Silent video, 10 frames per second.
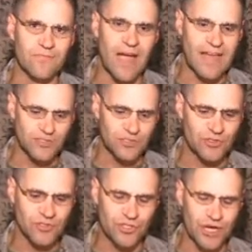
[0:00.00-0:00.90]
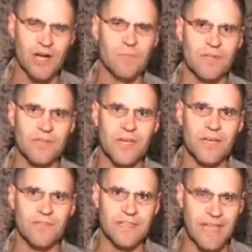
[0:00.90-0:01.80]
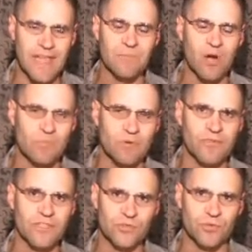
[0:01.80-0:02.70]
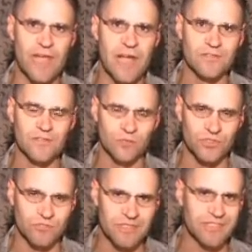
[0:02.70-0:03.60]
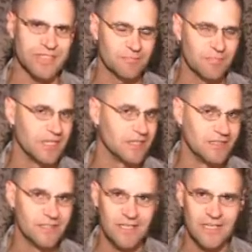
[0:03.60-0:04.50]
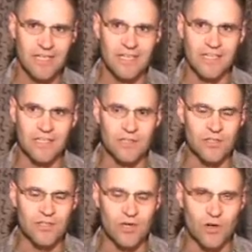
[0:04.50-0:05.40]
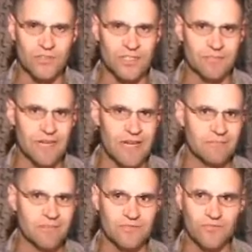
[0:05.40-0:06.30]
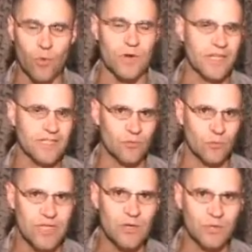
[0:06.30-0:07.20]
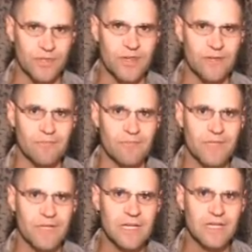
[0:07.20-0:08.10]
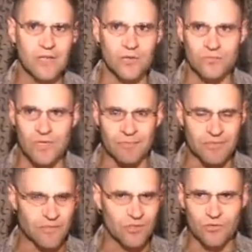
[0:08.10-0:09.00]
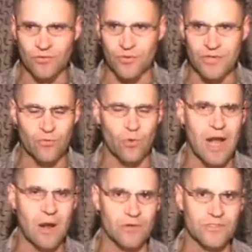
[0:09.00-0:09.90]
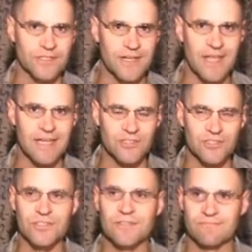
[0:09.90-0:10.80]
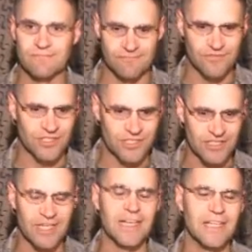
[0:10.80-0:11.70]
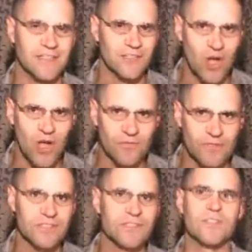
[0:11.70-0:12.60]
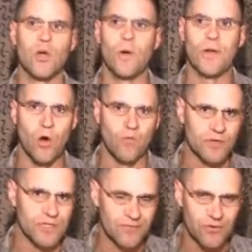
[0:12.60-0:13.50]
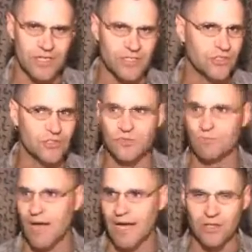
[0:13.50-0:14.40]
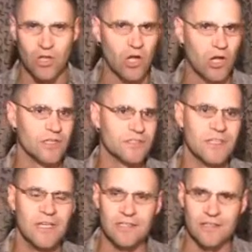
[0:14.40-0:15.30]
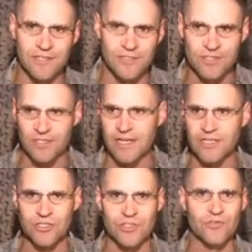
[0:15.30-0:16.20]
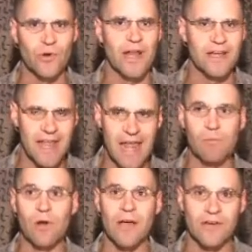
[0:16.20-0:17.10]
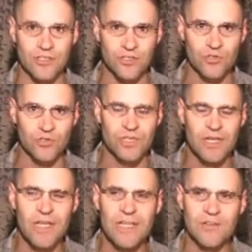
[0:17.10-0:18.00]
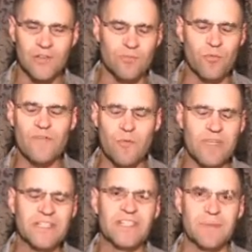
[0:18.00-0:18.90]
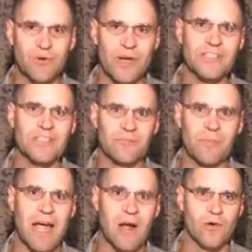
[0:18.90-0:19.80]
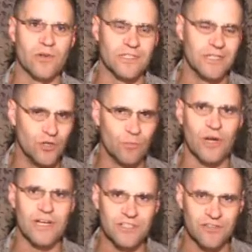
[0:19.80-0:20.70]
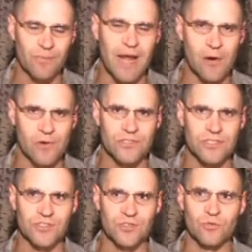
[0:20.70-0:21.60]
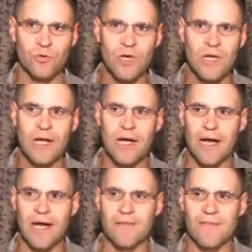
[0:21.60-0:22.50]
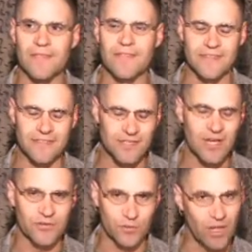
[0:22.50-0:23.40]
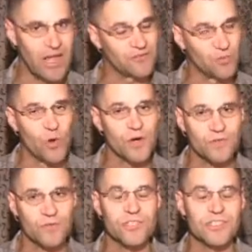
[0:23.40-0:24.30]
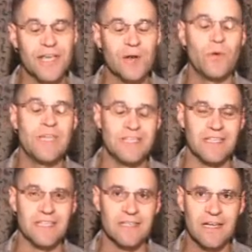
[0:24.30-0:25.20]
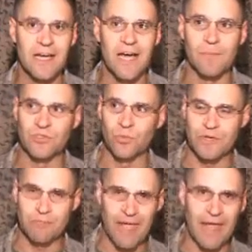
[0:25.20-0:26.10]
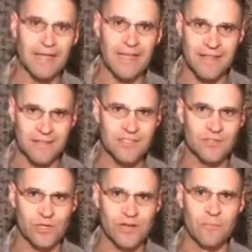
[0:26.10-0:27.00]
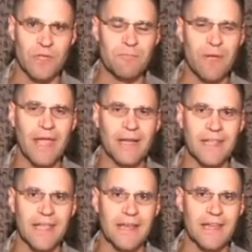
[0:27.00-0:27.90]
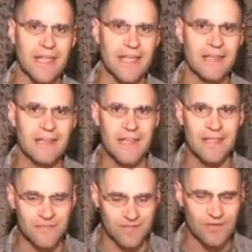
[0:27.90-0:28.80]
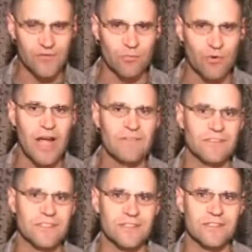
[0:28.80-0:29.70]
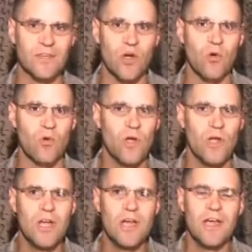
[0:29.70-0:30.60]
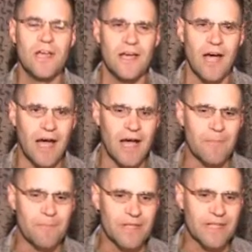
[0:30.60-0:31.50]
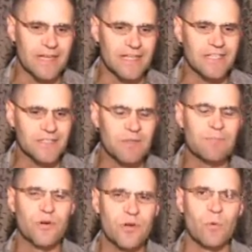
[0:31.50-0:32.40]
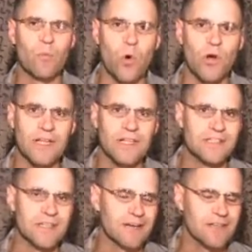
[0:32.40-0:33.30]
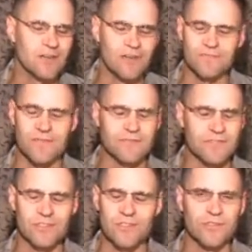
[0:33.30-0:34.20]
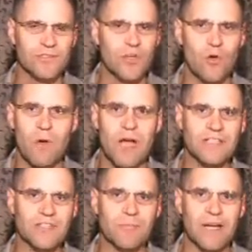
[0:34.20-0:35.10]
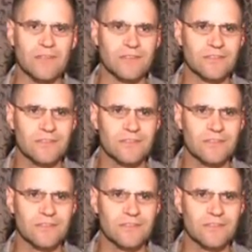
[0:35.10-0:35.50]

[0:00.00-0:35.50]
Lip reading: vice chairman of the Anbar Provincial Council, which means I spend, sometimes 4 days a week with him, up to 2, 3, 4 hours a day, just sitting in his office, going over different issues, bylaws, legislation, trying to hammer out issues. We have a big separation of powers and enumeration of powers issue that this country will have to work through, just like we did between Baghdad, the central government in Baghdad, and the different provinces. So, and it's been pretty rewarding, and I've just learned so much about